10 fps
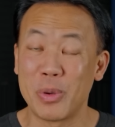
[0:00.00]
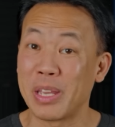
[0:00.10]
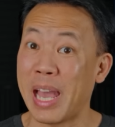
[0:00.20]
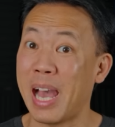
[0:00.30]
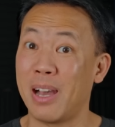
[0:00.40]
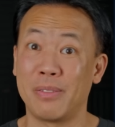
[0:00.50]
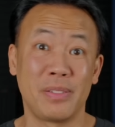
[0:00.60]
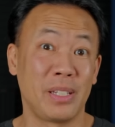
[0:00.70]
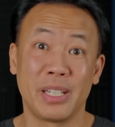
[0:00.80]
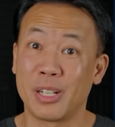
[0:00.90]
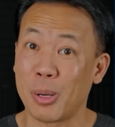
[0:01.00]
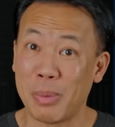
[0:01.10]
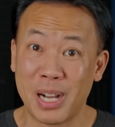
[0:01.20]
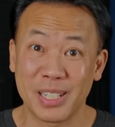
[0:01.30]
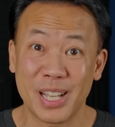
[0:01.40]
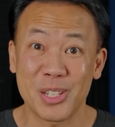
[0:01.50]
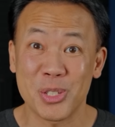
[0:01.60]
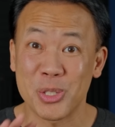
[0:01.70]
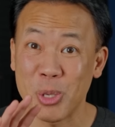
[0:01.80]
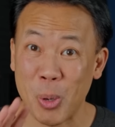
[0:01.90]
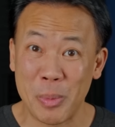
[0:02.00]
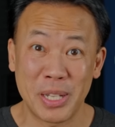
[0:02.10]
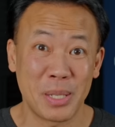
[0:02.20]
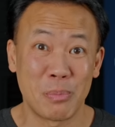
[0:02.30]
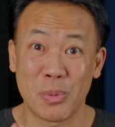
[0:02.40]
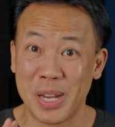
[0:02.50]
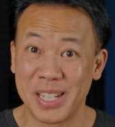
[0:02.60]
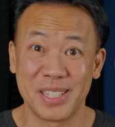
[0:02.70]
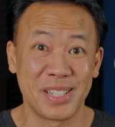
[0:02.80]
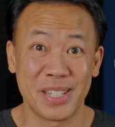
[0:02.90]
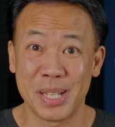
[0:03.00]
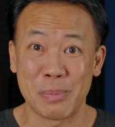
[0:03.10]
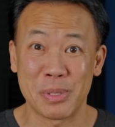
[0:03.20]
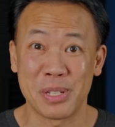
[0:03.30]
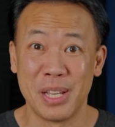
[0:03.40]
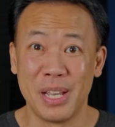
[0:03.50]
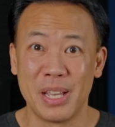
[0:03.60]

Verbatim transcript: We have in our podcast so many brain tips,